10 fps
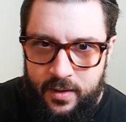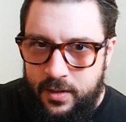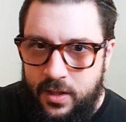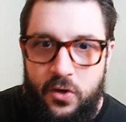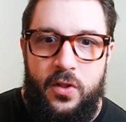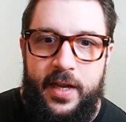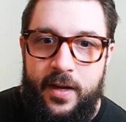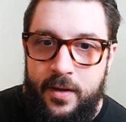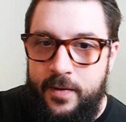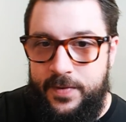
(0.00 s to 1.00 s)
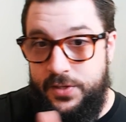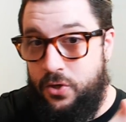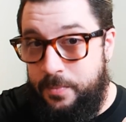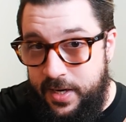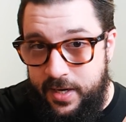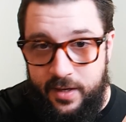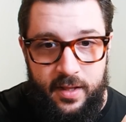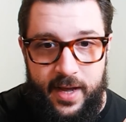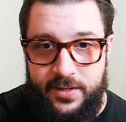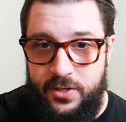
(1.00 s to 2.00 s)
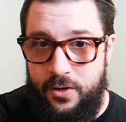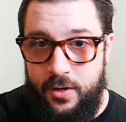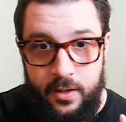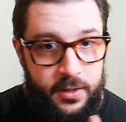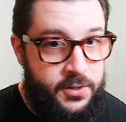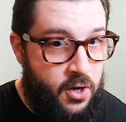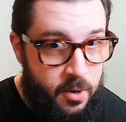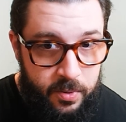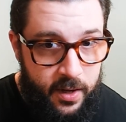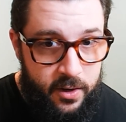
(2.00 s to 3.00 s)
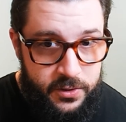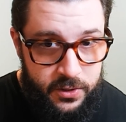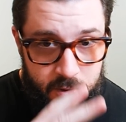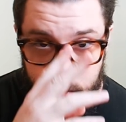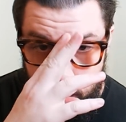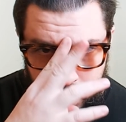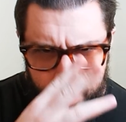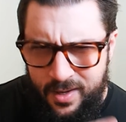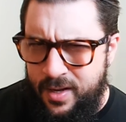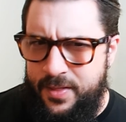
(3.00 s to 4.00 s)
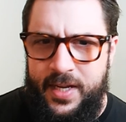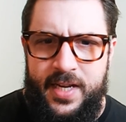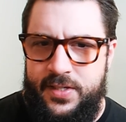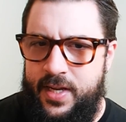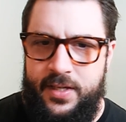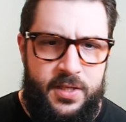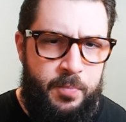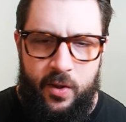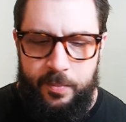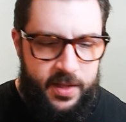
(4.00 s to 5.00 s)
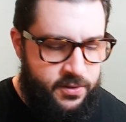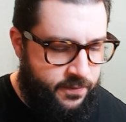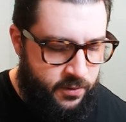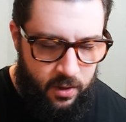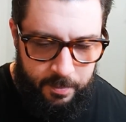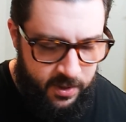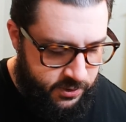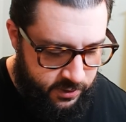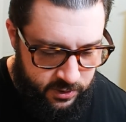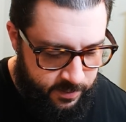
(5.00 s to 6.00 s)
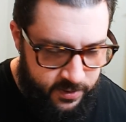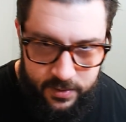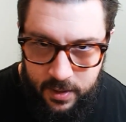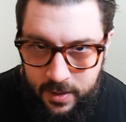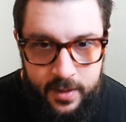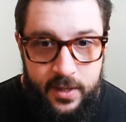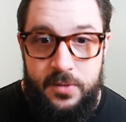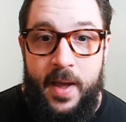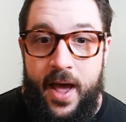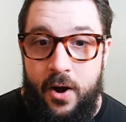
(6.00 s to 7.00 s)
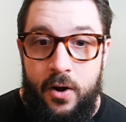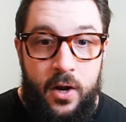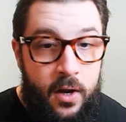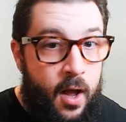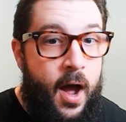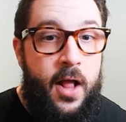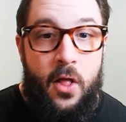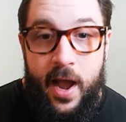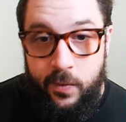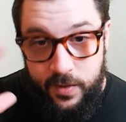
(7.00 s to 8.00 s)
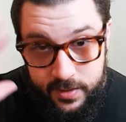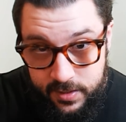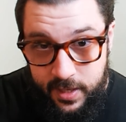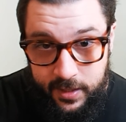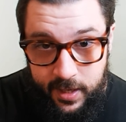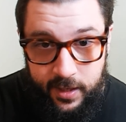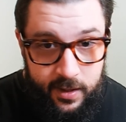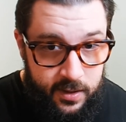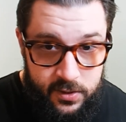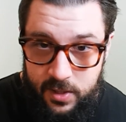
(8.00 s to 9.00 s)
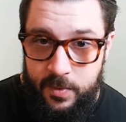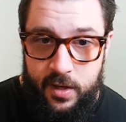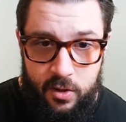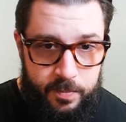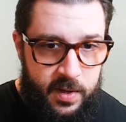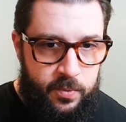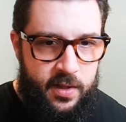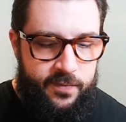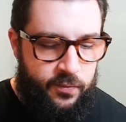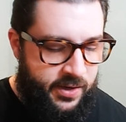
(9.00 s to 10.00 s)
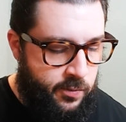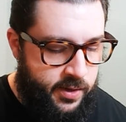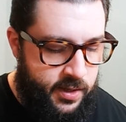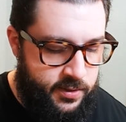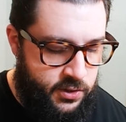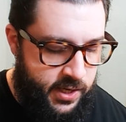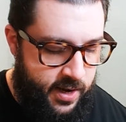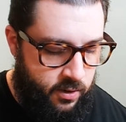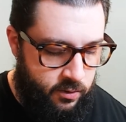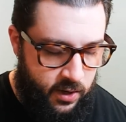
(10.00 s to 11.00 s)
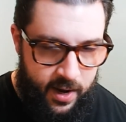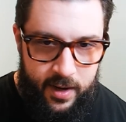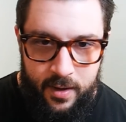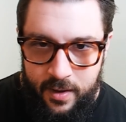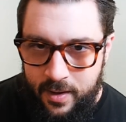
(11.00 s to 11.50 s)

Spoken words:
Clearly, physical media collector, guitar player too. I think he sings. He probably plays a bunch of instruments. Doesn't matter. I align with his thinking and some of the other people that frequent his channel, okay?